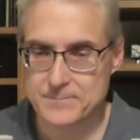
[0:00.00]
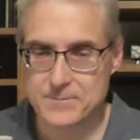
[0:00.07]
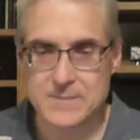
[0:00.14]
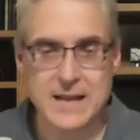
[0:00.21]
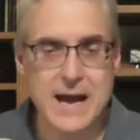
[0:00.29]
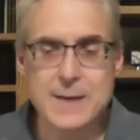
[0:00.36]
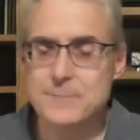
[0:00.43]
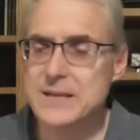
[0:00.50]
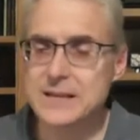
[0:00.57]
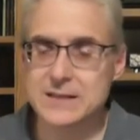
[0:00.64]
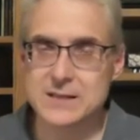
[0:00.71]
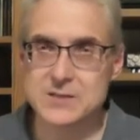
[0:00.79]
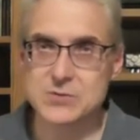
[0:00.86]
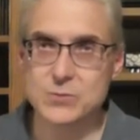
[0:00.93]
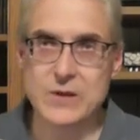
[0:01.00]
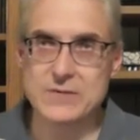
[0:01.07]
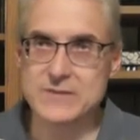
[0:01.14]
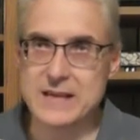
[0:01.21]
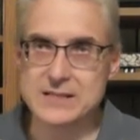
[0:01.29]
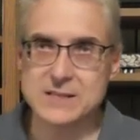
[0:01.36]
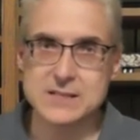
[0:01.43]
Not because we've
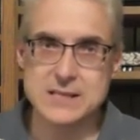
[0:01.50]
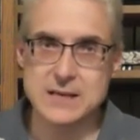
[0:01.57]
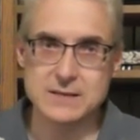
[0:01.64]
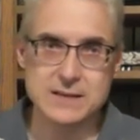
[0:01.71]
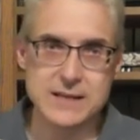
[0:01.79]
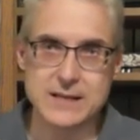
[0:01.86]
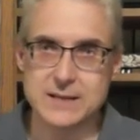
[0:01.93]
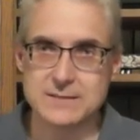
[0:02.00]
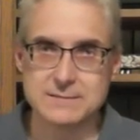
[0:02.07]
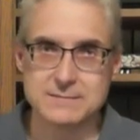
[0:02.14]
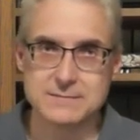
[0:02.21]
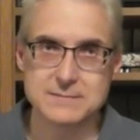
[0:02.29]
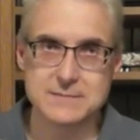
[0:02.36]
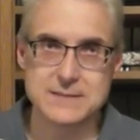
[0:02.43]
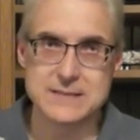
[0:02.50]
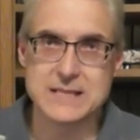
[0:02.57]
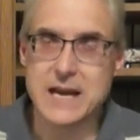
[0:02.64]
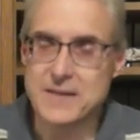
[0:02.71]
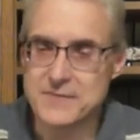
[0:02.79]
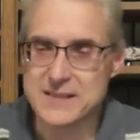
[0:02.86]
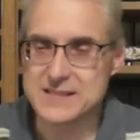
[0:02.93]
necessarily
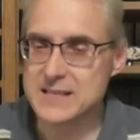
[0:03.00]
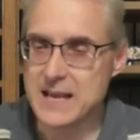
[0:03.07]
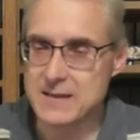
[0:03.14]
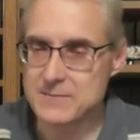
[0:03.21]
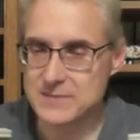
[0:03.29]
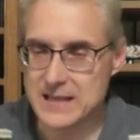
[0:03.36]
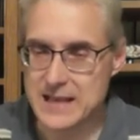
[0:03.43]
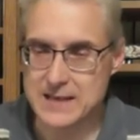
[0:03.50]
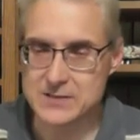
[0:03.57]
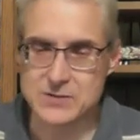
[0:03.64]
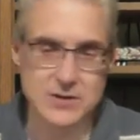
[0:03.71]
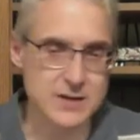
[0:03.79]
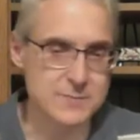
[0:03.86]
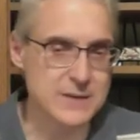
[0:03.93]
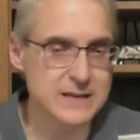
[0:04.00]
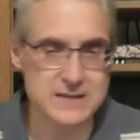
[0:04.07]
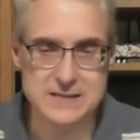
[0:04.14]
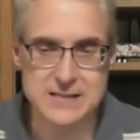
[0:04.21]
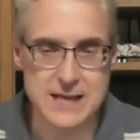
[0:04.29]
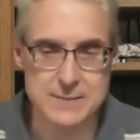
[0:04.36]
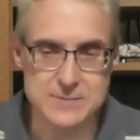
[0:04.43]
done the same things or committed the
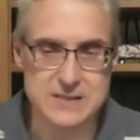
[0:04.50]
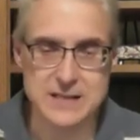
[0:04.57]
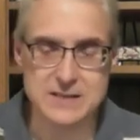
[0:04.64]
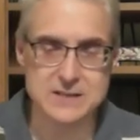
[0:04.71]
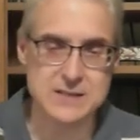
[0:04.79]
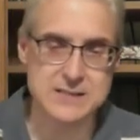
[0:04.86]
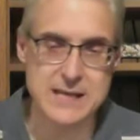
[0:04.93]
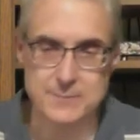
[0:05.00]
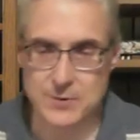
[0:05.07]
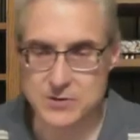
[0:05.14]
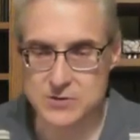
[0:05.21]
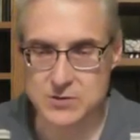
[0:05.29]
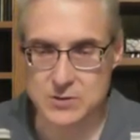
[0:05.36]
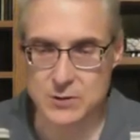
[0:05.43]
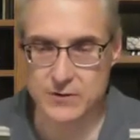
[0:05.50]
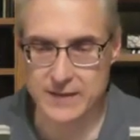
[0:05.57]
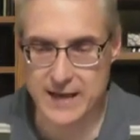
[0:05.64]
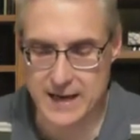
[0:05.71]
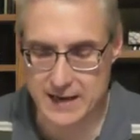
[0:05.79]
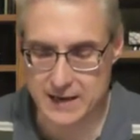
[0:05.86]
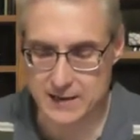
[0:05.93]
same sins as that person over
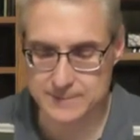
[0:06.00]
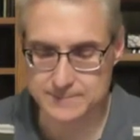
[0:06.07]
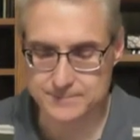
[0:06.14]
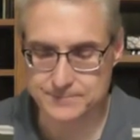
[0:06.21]
there,